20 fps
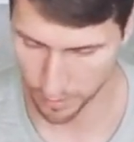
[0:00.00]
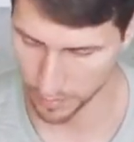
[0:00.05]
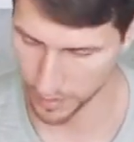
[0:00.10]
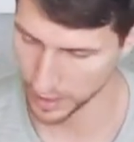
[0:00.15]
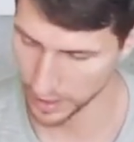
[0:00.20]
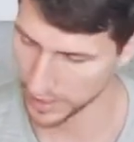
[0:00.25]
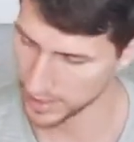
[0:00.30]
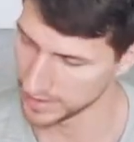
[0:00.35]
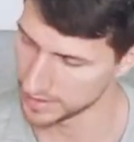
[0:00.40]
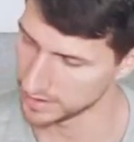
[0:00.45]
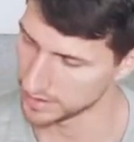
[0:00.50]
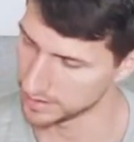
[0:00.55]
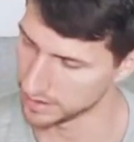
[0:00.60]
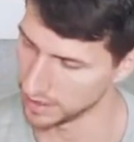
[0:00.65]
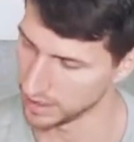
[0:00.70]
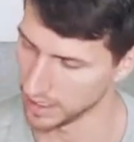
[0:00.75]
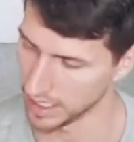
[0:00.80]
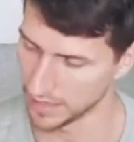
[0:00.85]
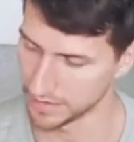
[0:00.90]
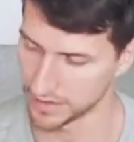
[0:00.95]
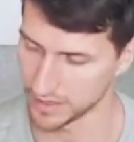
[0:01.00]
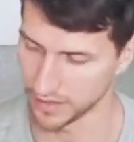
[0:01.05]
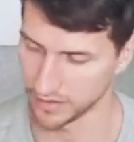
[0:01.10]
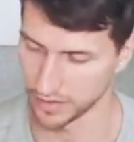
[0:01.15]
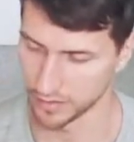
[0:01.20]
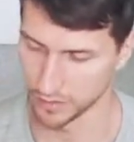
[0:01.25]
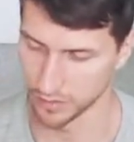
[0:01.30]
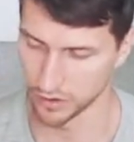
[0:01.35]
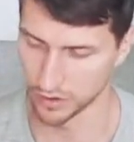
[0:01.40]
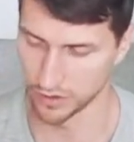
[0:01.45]

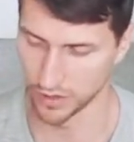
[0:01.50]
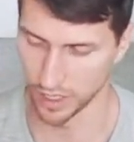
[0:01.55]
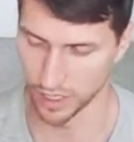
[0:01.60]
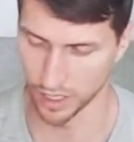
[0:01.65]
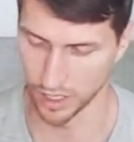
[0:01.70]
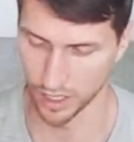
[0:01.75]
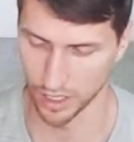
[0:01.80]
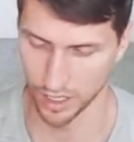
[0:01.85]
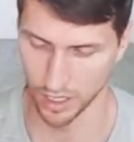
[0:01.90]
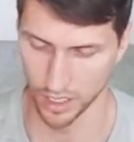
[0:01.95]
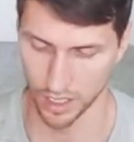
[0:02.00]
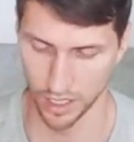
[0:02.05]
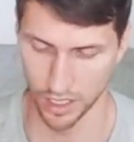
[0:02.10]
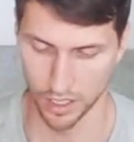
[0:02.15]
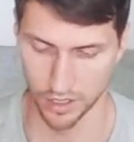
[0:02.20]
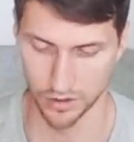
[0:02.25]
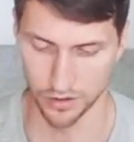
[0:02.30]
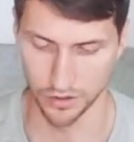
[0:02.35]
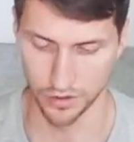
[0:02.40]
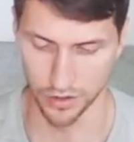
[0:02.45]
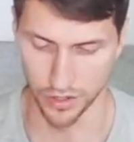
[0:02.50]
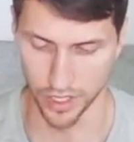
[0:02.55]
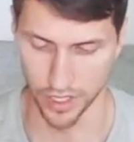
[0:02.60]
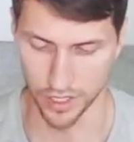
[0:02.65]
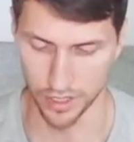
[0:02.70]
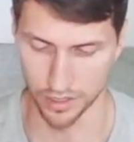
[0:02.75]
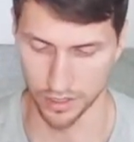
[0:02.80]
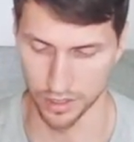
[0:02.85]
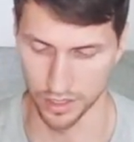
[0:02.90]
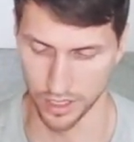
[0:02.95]
life-saving mudra
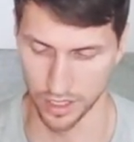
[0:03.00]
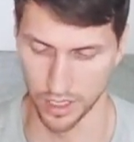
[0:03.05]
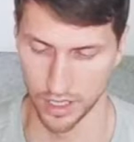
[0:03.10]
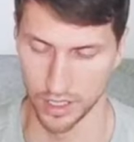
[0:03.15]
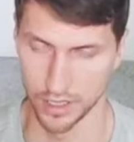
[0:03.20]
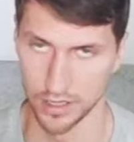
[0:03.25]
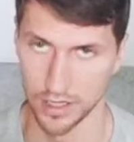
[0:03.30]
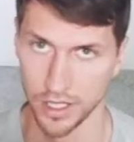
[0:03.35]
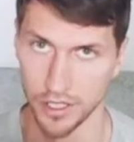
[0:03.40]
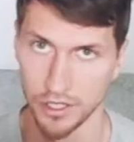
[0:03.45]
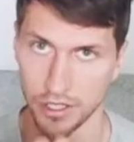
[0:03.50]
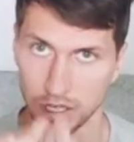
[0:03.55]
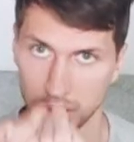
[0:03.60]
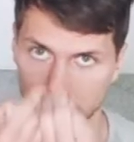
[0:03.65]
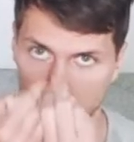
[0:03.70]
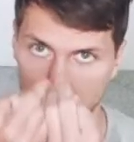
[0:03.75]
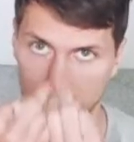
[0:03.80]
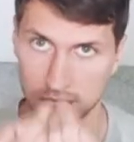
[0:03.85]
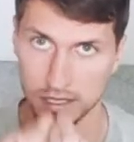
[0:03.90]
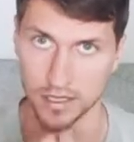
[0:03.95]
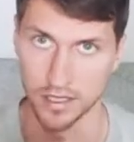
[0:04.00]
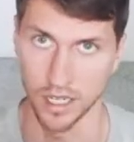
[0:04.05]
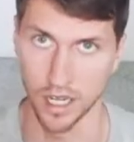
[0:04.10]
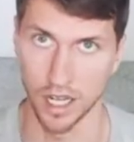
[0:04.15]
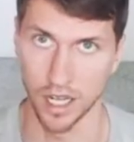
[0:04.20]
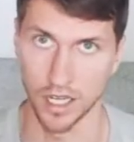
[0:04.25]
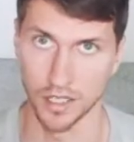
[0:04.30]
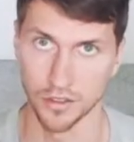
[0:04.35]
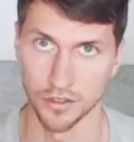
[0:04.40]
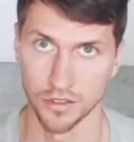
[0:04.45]
together, then you can place it
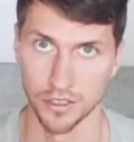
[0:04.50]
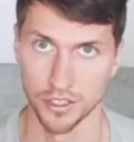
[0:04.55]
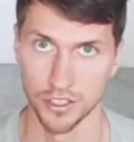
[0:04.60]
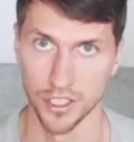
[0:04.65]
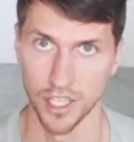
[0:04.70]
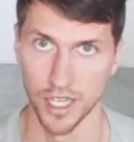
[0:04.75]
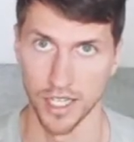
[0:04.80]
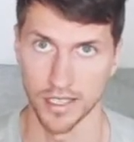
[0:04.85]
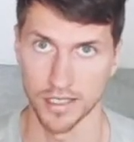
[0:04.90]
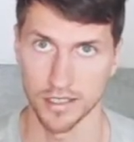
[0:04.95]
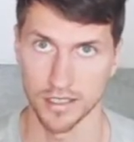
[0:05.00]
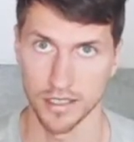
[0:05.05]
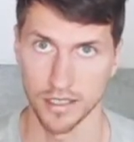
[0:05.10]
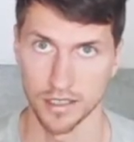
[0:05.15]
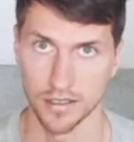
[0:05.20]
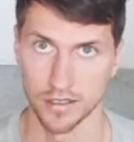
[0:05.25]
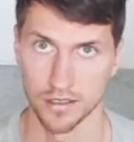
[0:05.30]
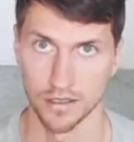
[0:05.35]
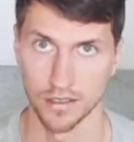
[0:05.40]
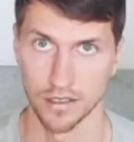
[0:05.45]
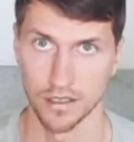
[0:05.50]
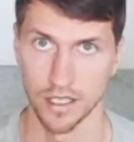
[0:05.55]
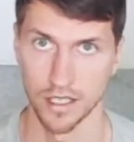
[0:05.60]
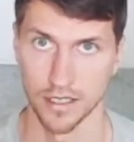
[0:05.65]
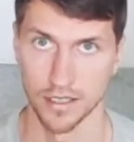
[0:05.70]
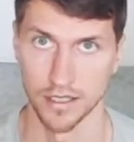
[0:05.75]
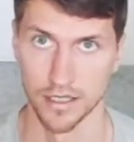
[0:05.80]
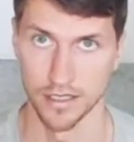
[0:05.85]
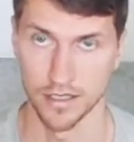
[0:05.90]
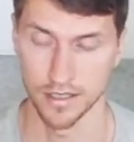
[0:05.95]
onto your chest,
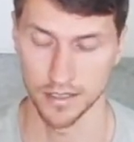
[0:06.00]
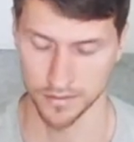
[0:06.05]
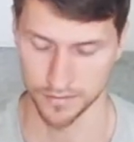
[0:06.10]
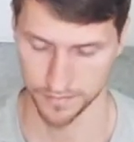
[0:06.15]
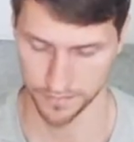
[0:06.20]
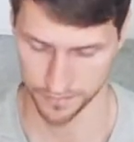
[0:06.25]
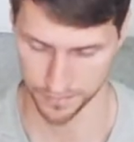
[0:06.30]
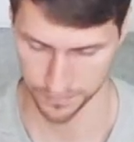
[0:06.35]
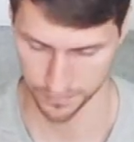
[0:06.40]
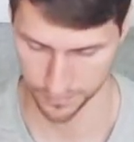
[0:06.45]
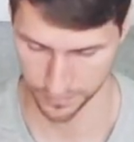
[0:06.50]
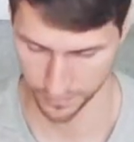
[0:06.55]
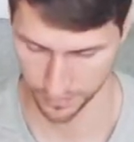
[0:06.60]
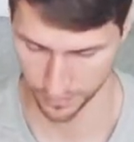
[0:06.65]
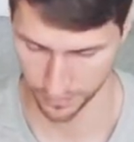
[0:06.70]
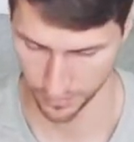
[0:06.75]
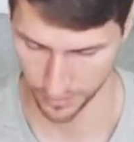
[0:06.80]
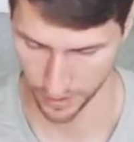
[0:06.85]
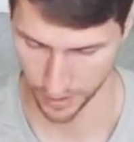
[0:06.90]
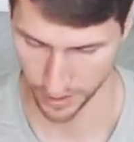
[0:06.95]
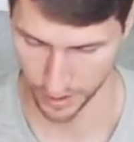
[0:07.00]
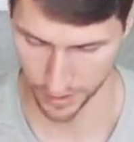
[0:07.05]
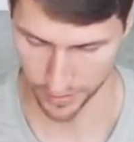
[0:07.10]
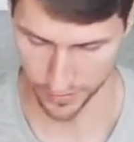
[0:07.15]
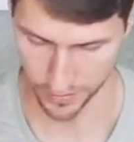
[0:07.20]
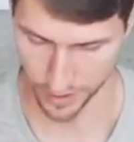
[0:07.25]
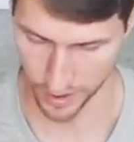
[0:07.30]
like this. If